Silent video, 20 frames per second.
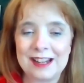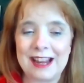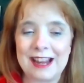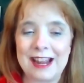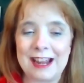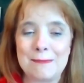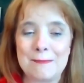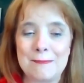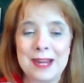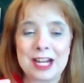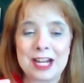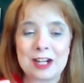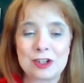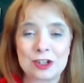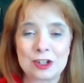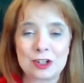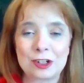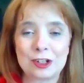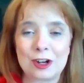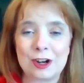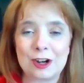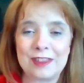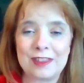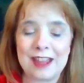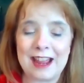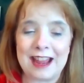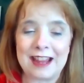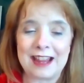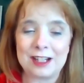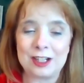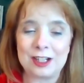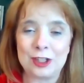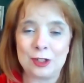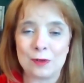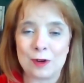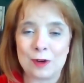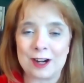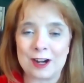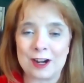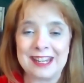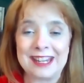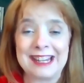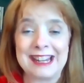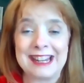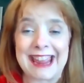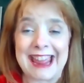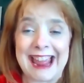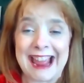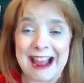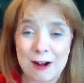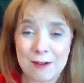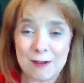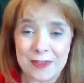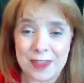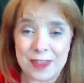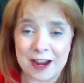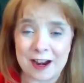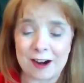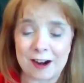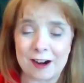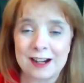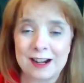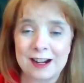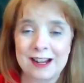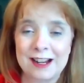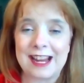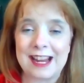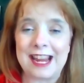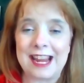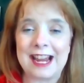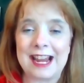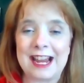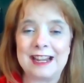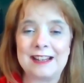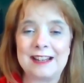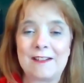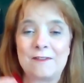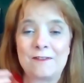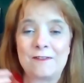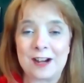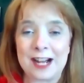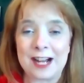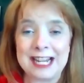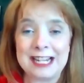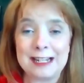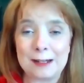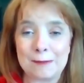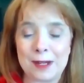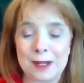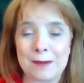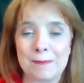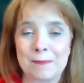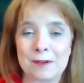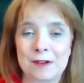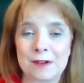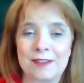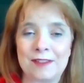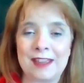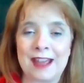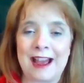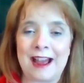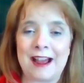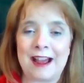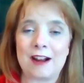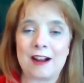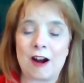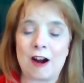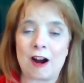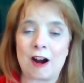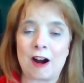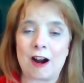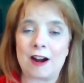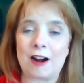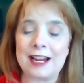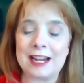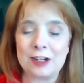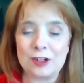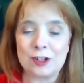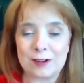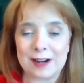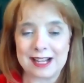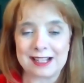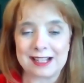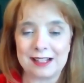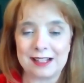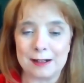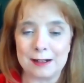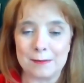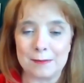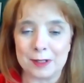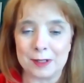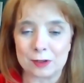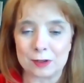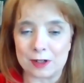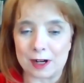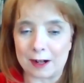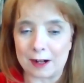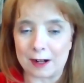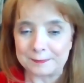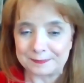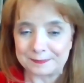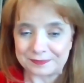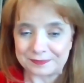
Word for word: and make sure that you are getting out there and finding people that are interested in Builderall.